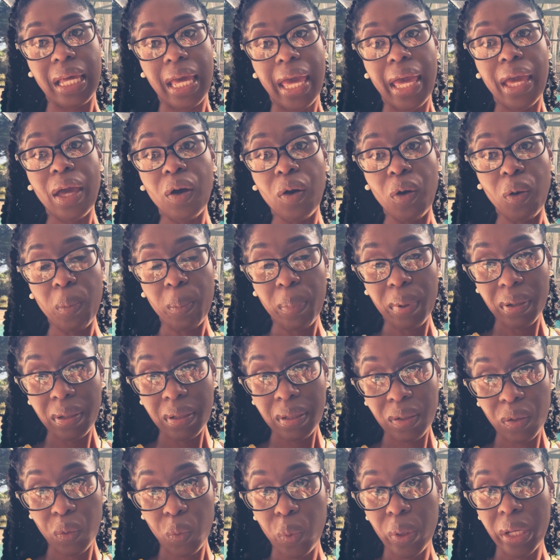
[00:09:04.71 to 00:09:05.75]
help
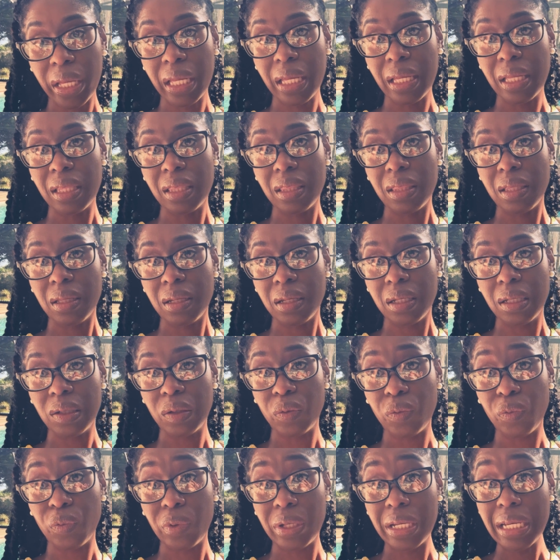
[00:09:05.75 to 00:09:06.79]
with
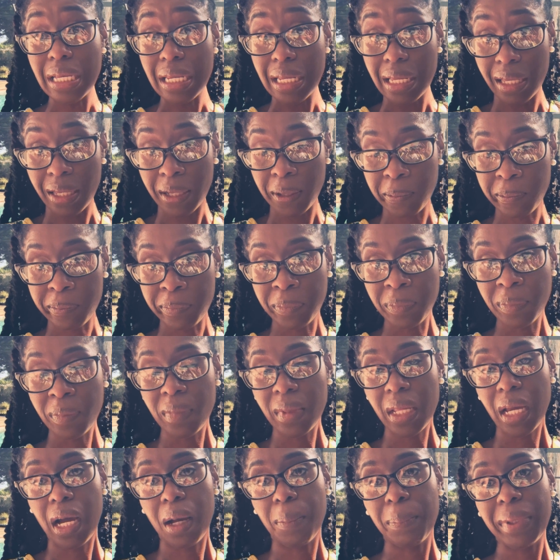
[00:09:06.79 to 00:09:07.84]
reading.
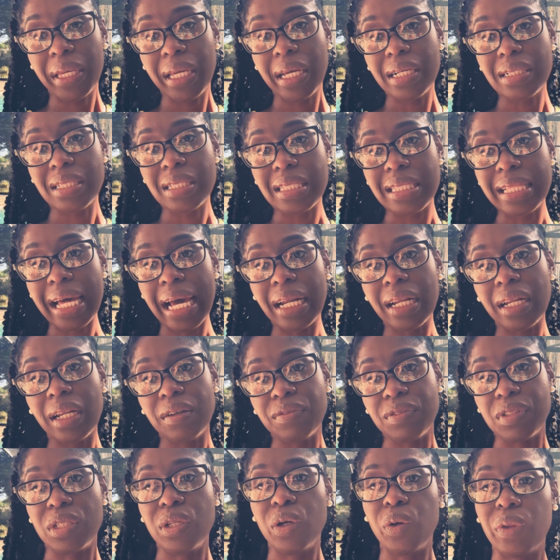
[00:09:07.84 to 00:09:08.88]
Because it's not
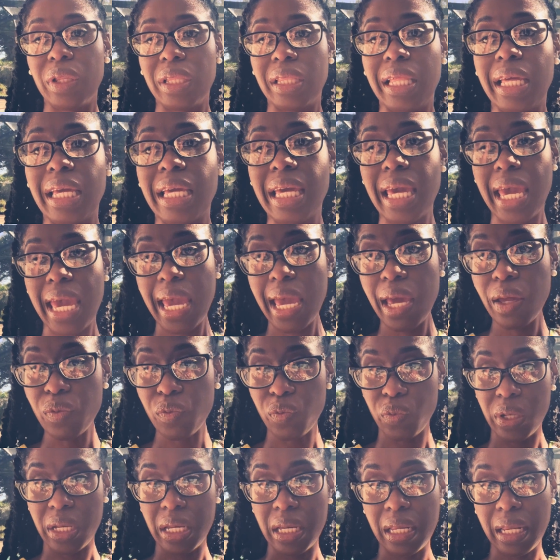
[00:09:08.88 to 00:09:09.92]
enough to know that they can't
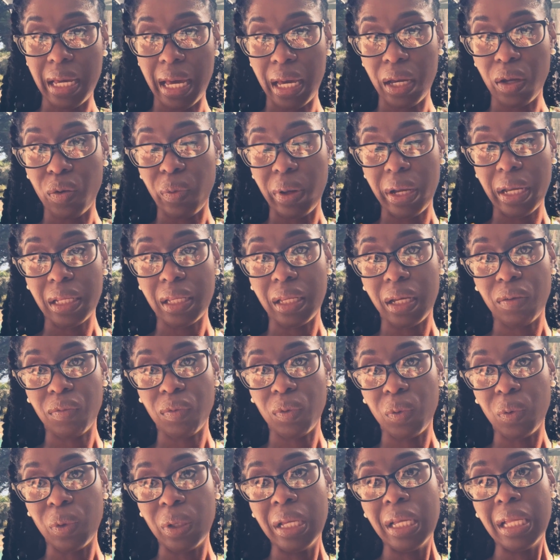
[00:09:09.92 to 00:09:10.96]
read at grade
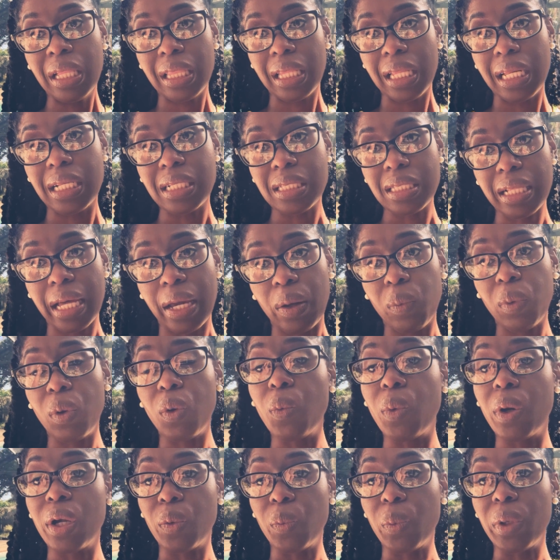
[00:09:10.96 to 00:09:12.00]
level. And it's like, well,
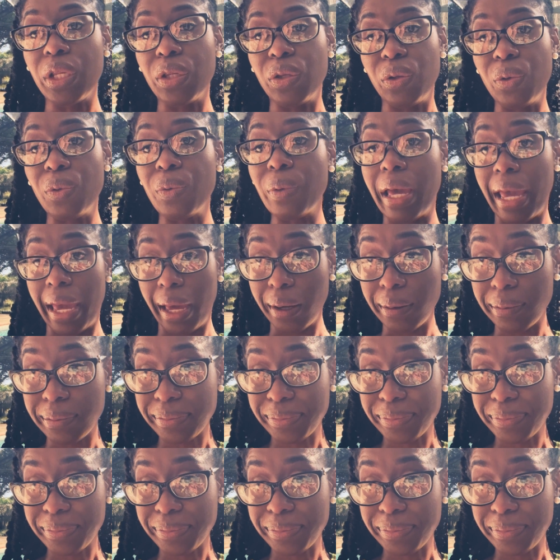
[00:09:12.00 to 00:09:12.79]
what do we do now?